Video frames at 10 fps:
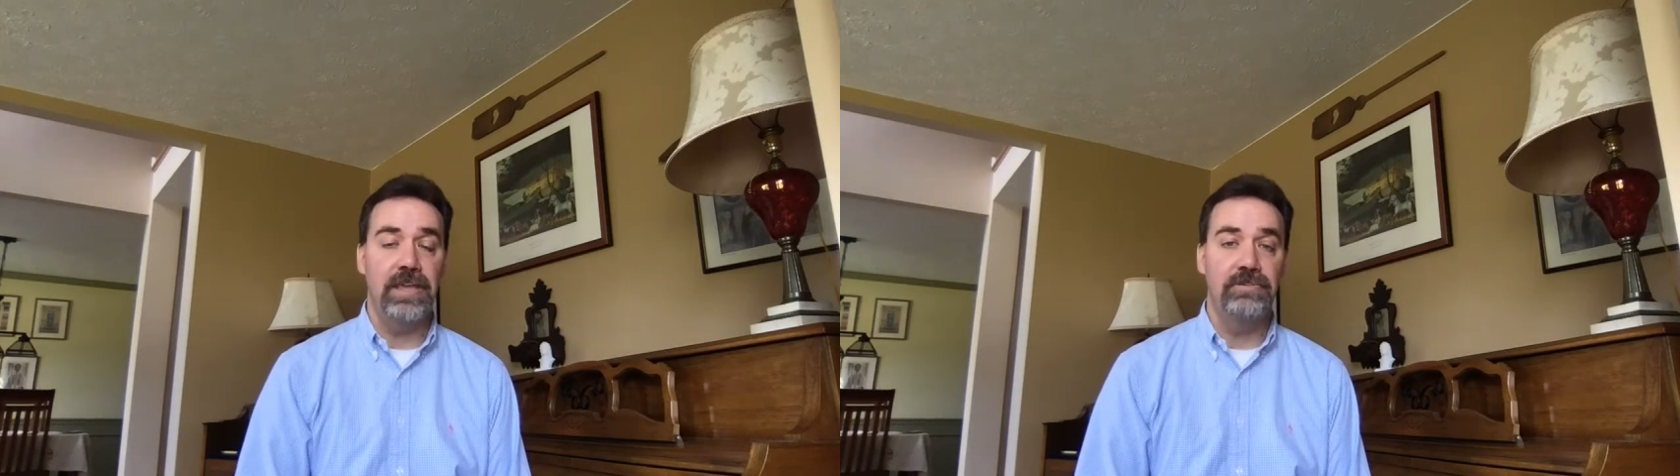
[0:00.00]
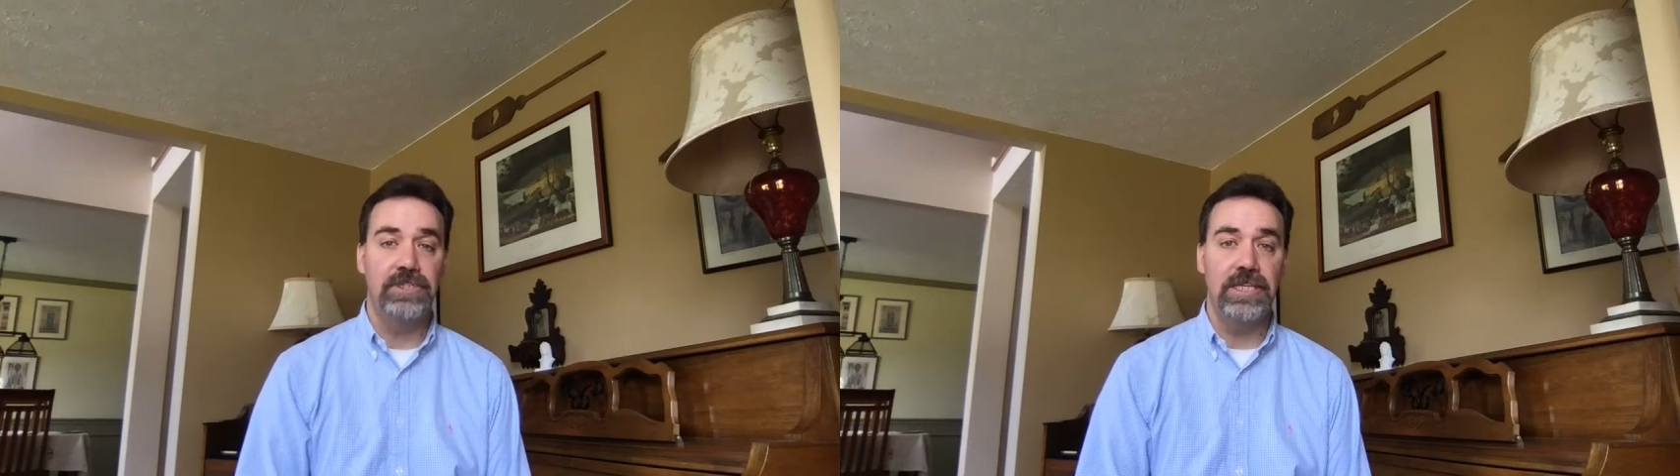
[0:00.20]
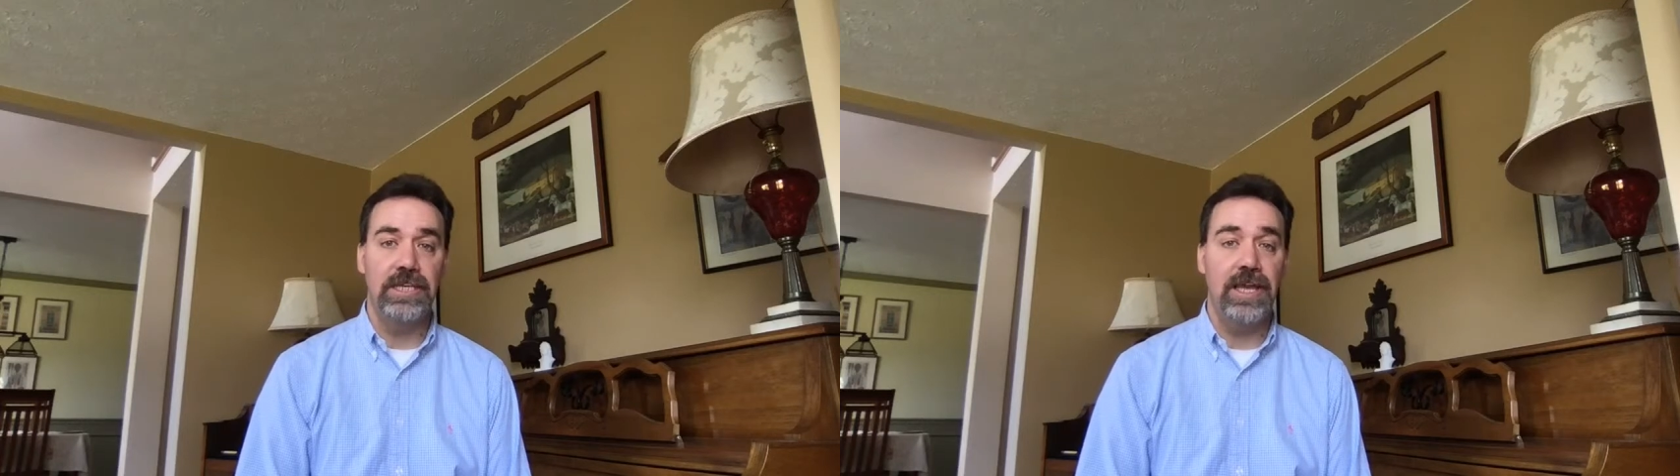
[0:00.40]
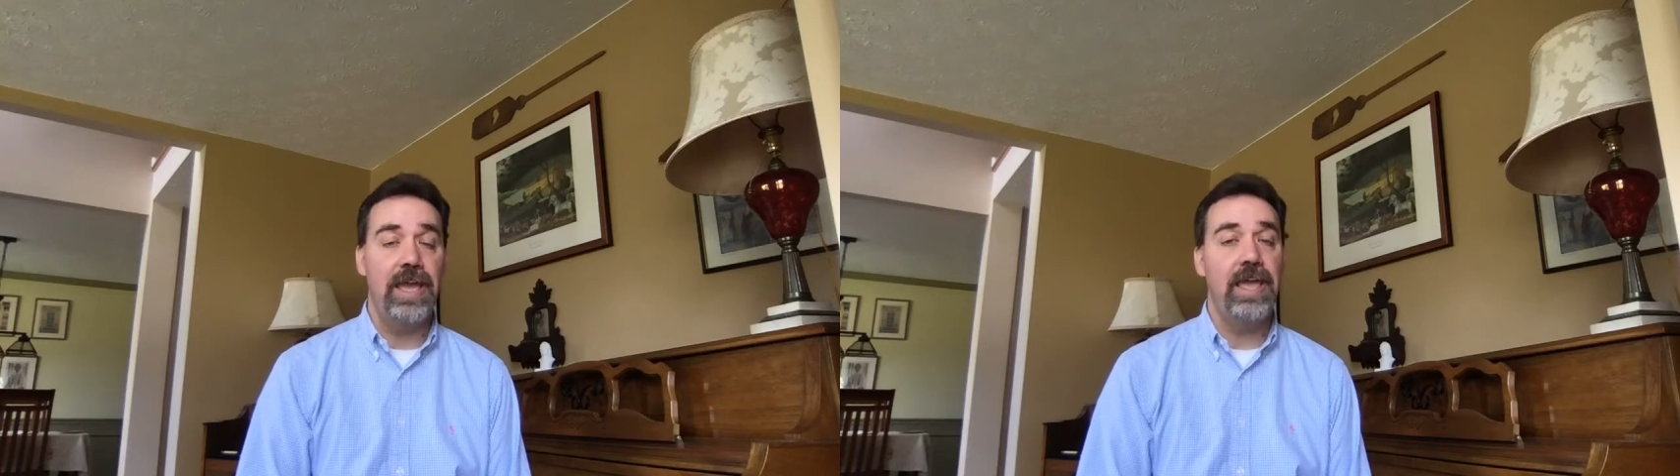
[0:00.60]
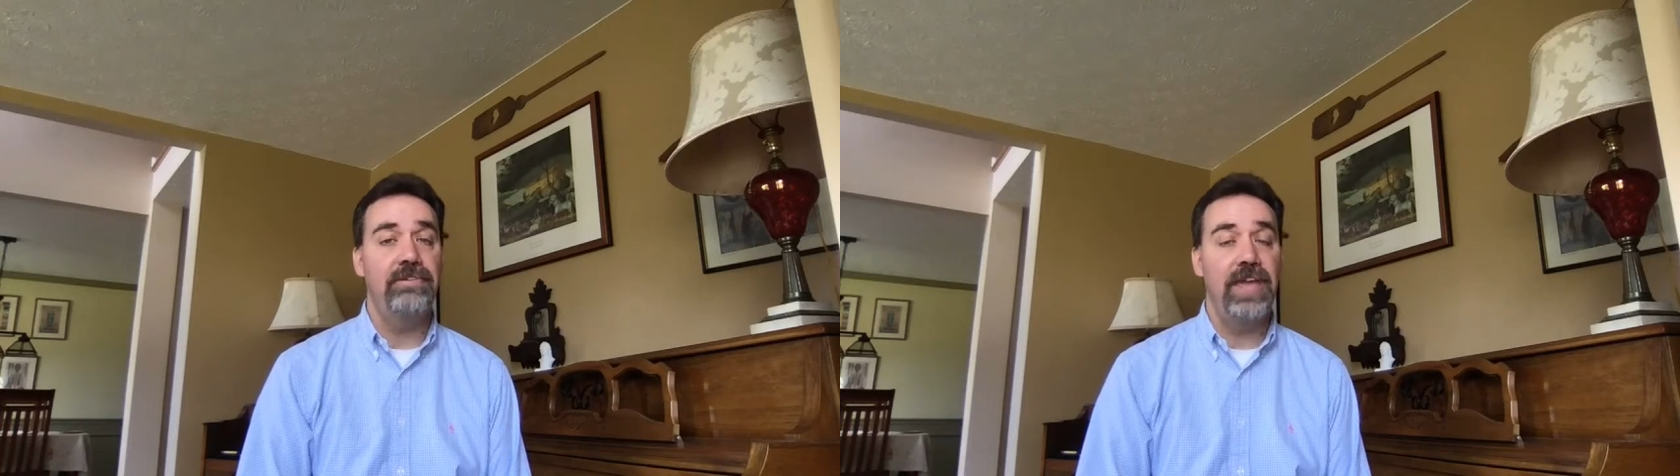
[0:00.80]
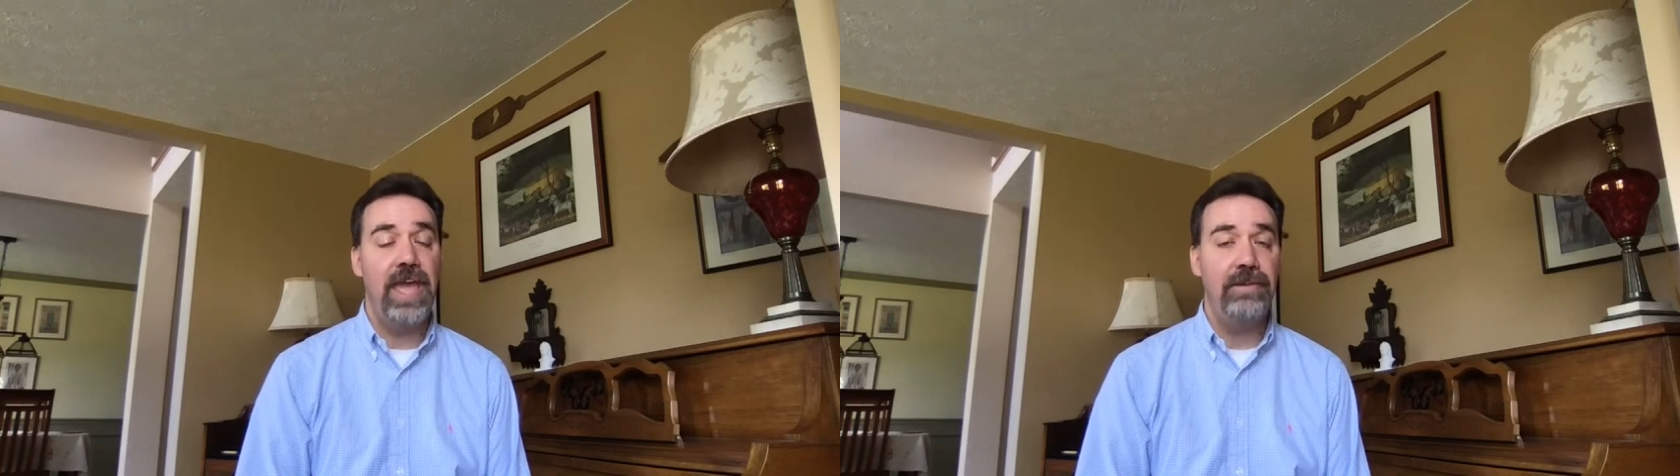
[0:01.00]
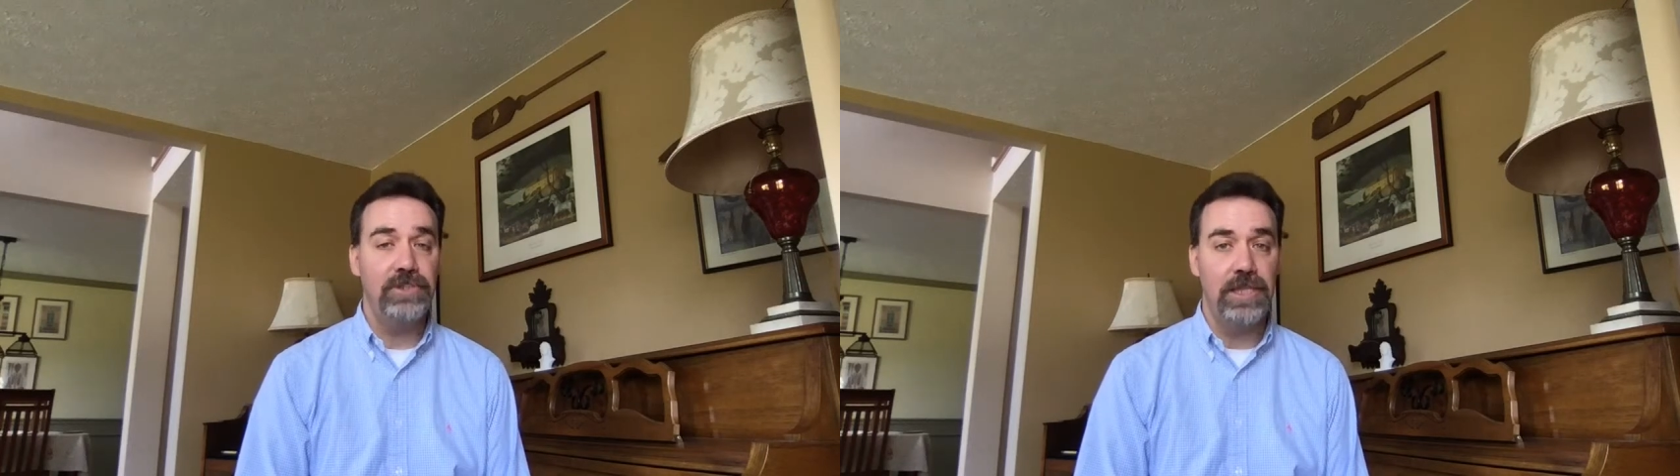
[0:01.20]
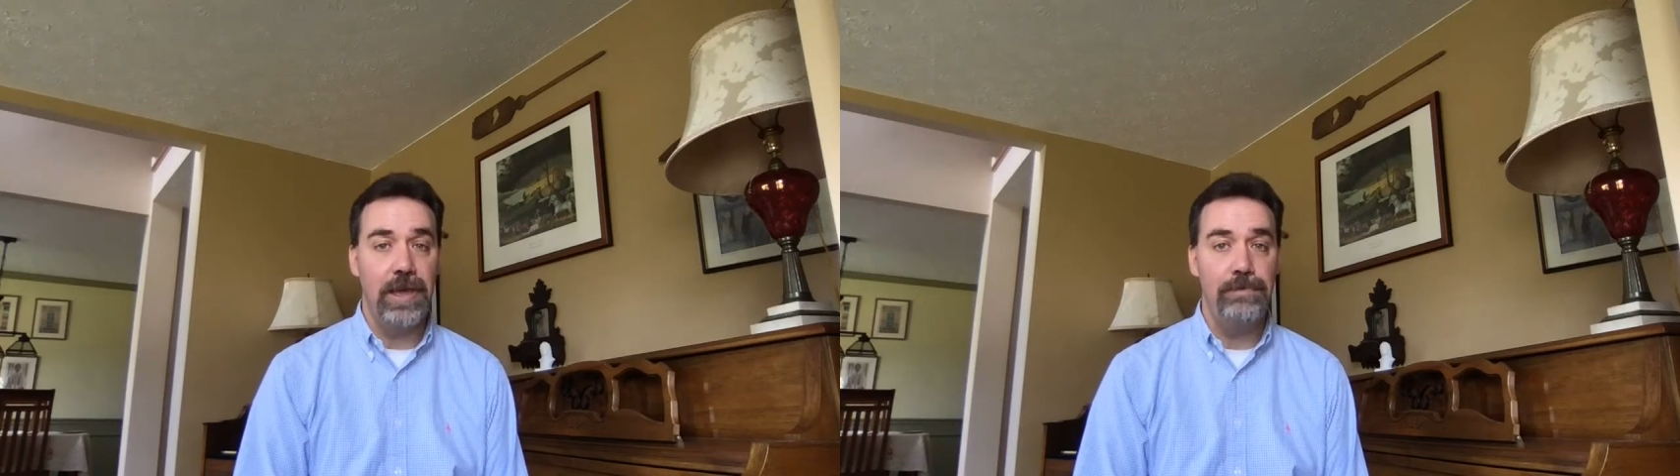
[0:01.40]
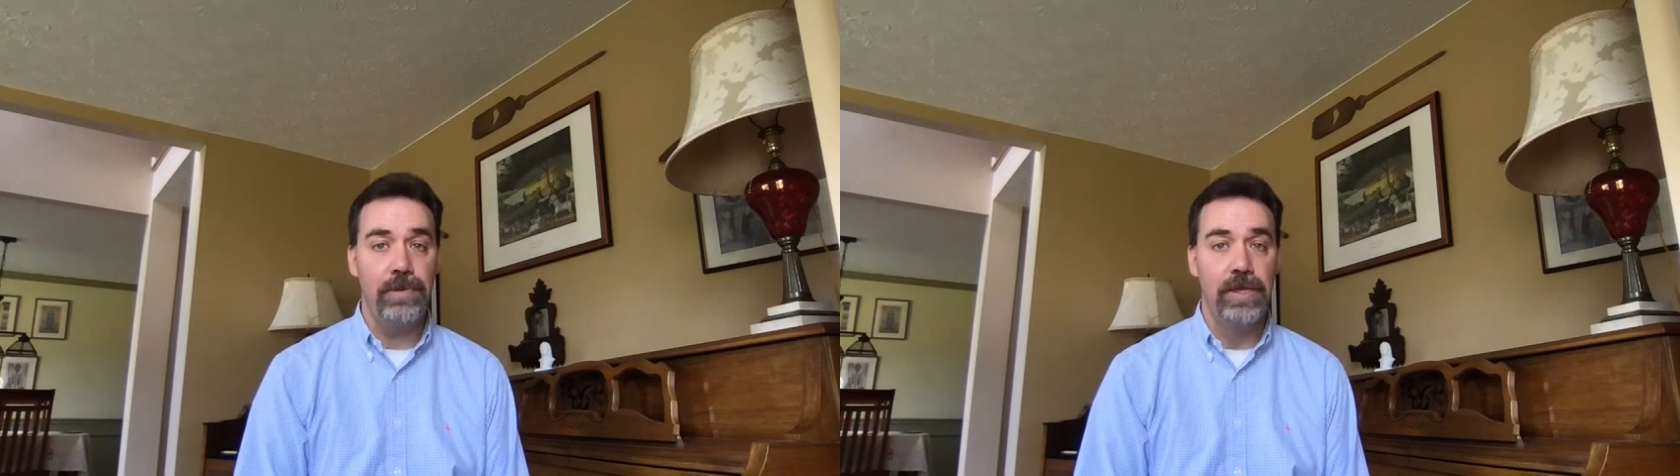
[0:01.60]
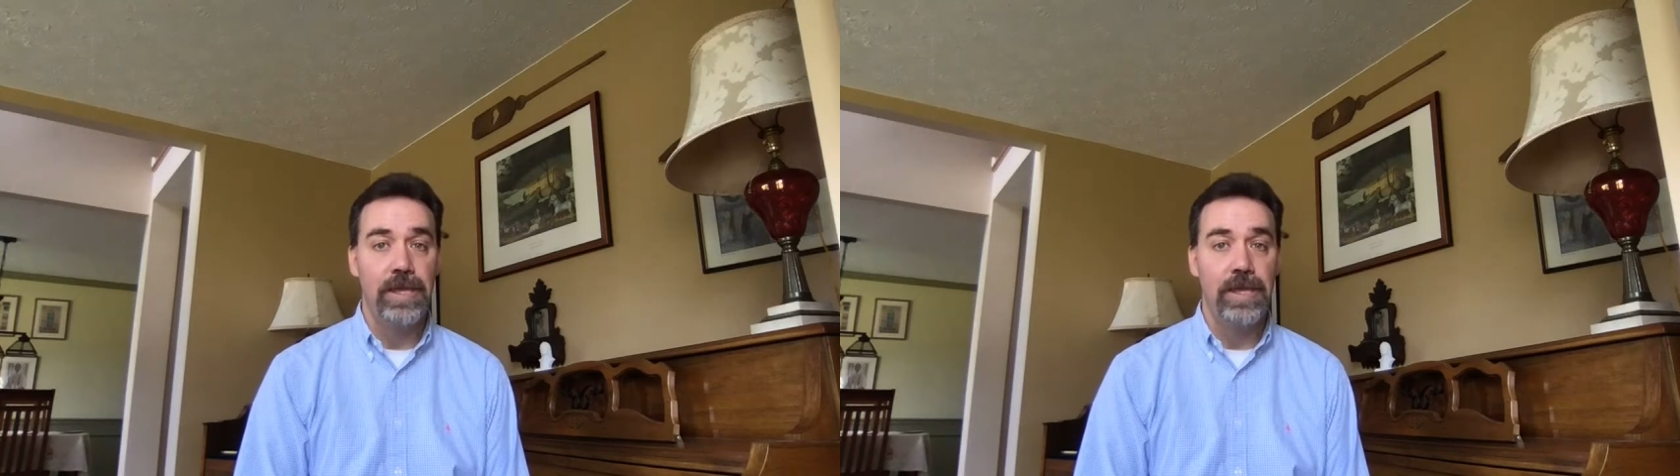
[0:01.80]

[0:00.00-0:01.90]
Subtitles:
of C, I have a half step,